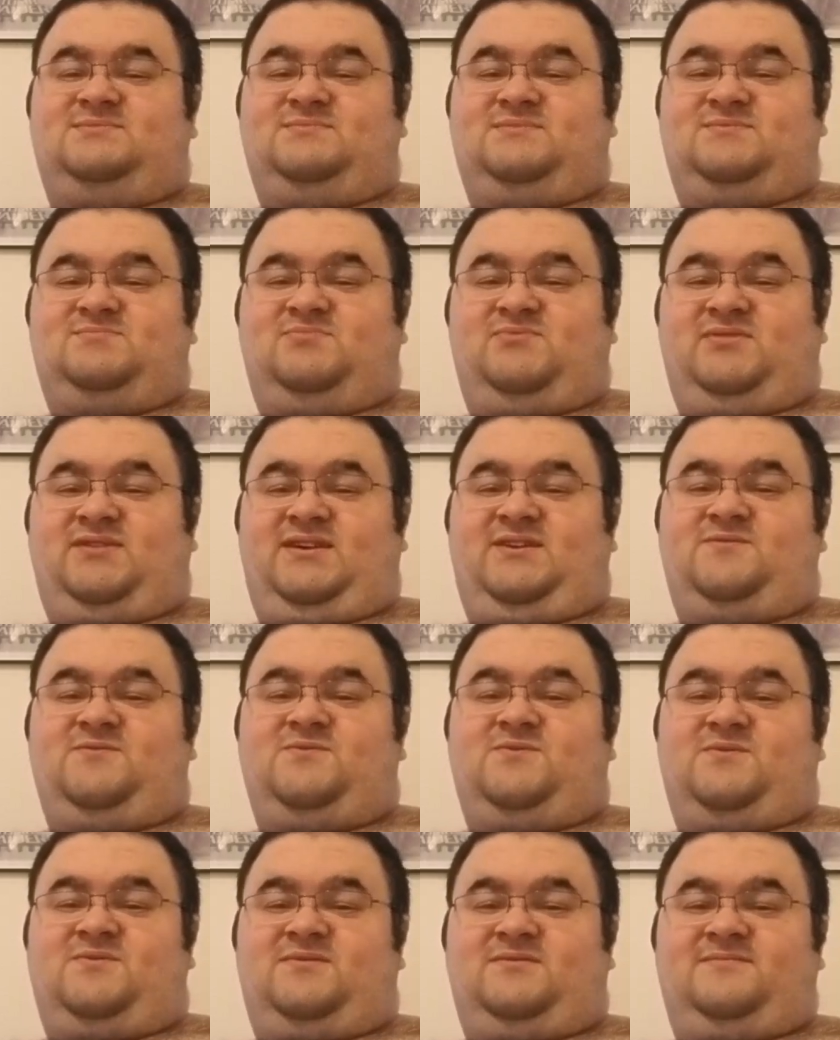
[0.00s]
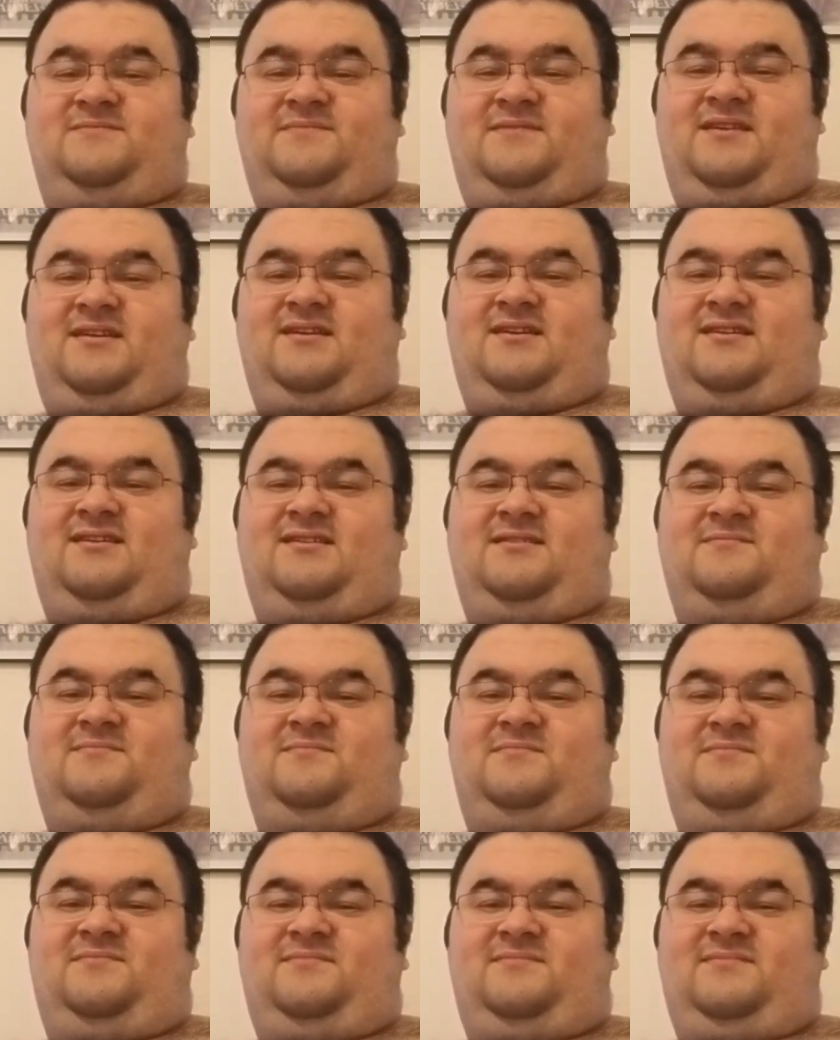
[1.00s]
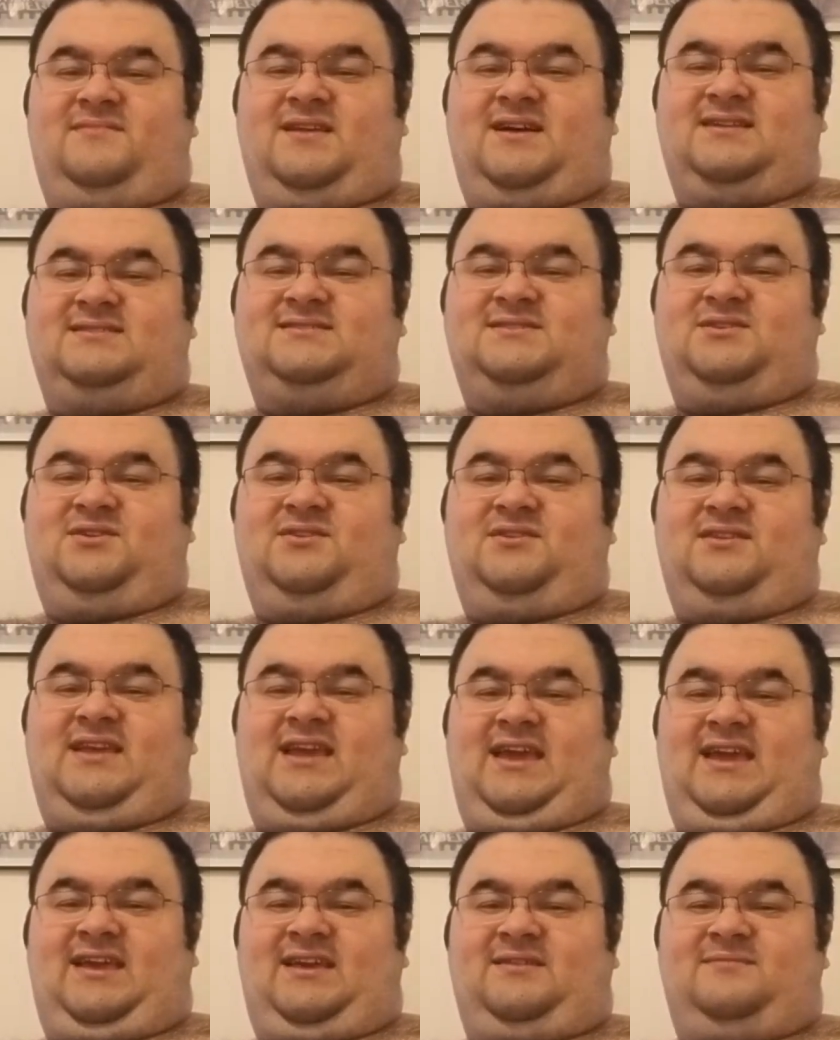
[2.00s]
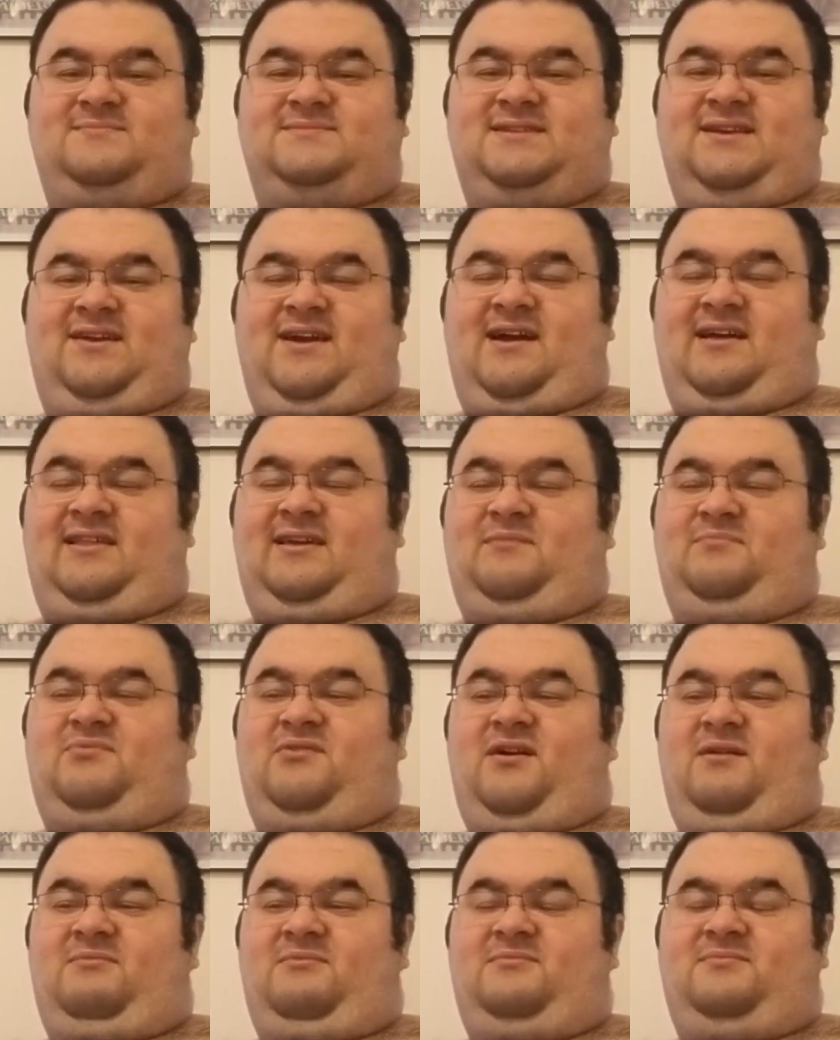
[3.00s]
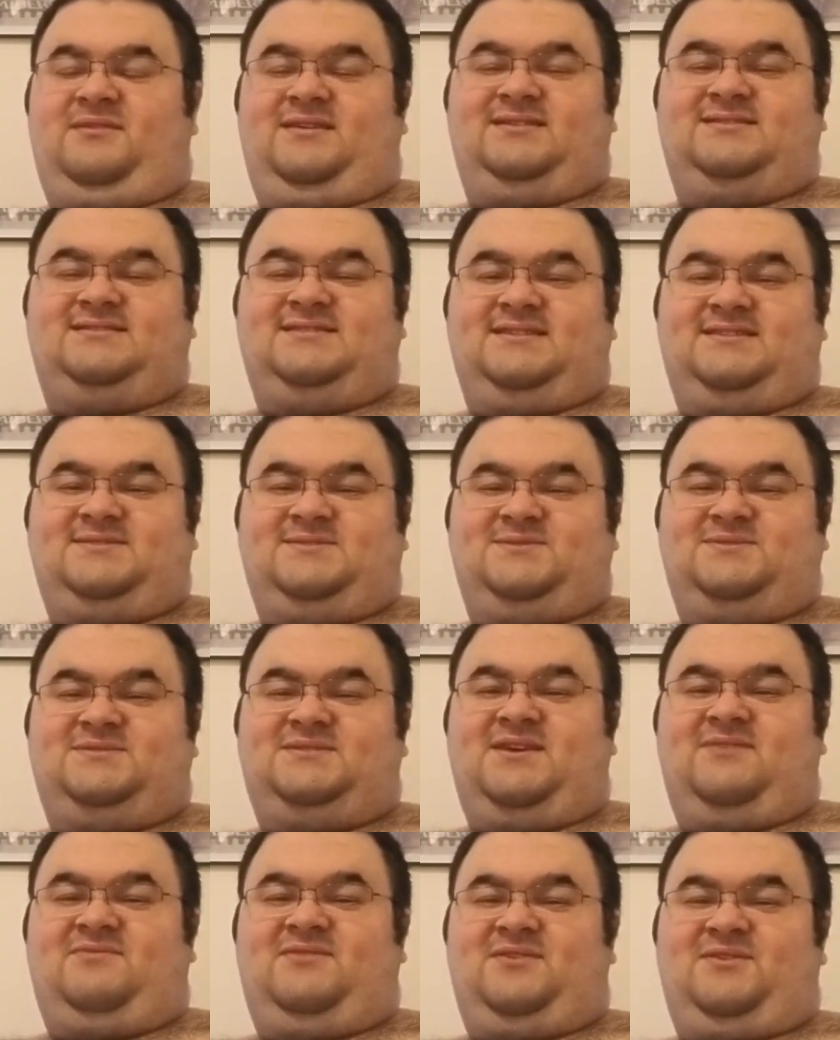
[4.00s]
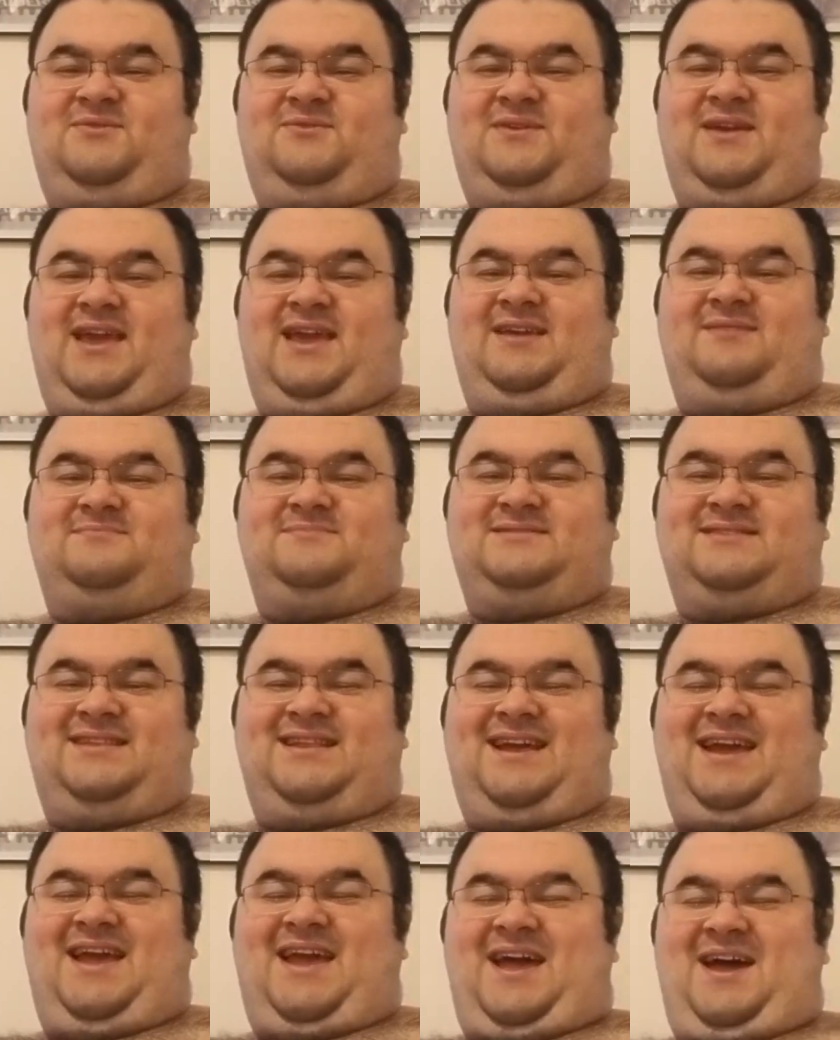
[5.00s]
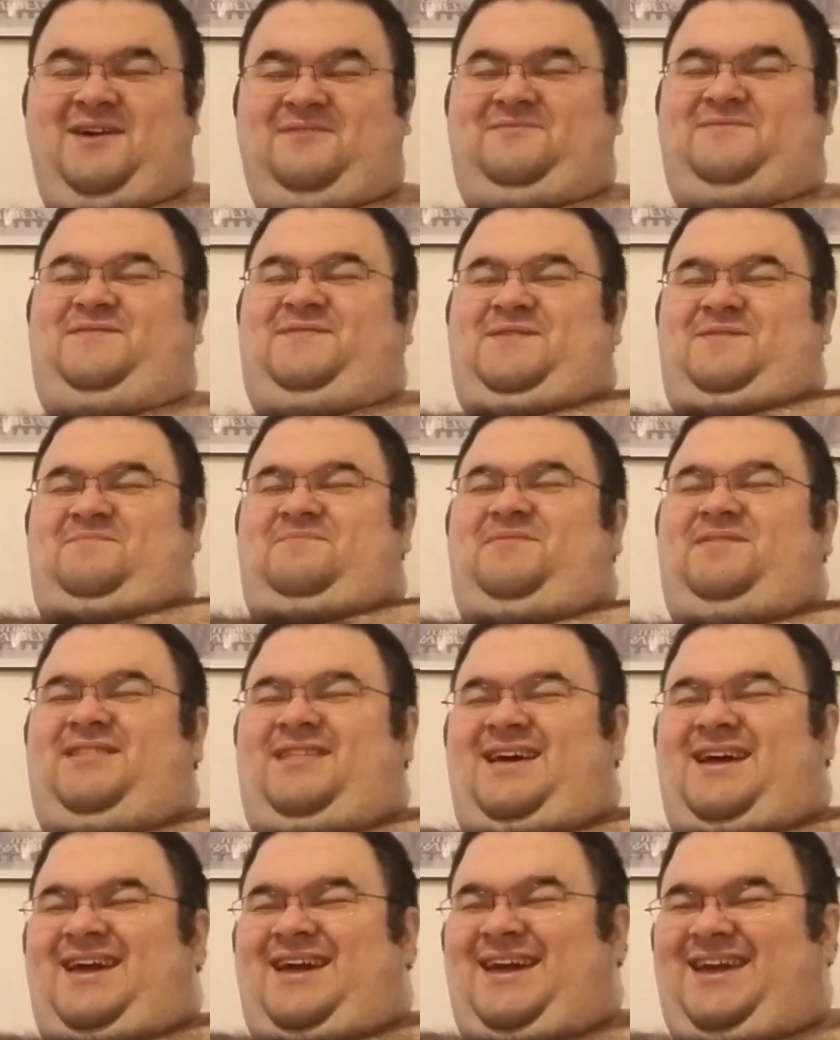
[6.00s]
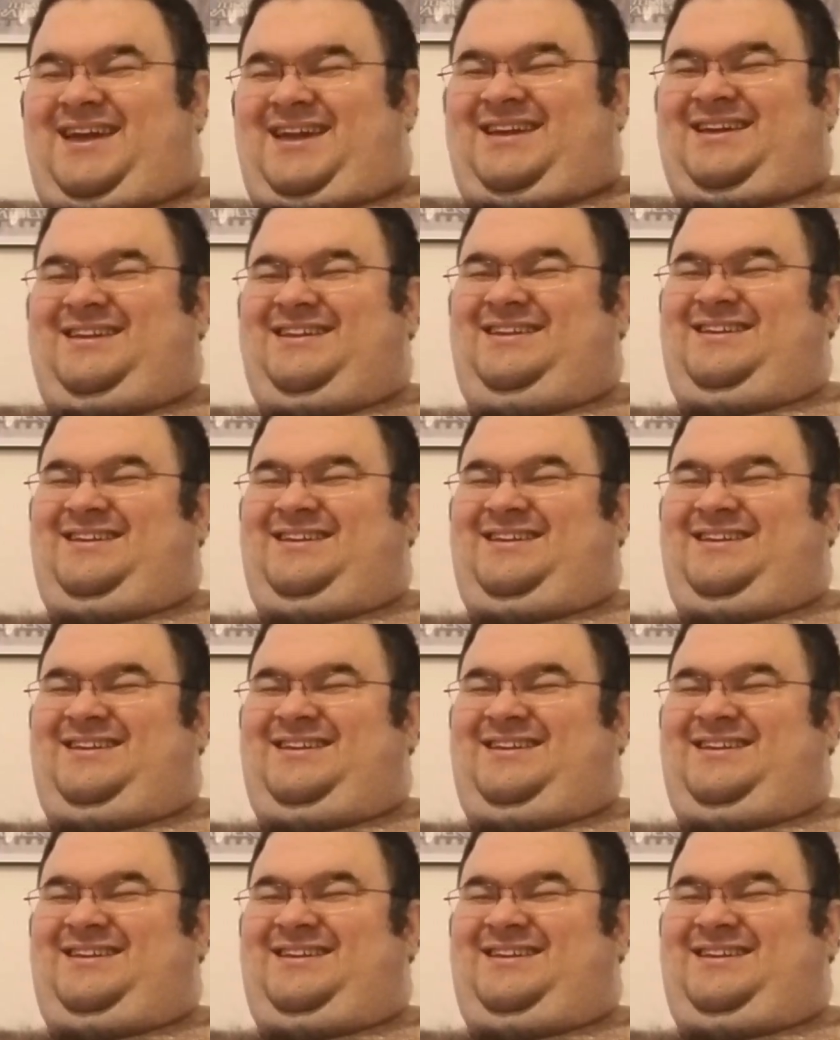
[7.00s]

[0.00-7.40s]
was pretty cool. Lots of good games. I got like probably 6 or 7 new games that I have to play.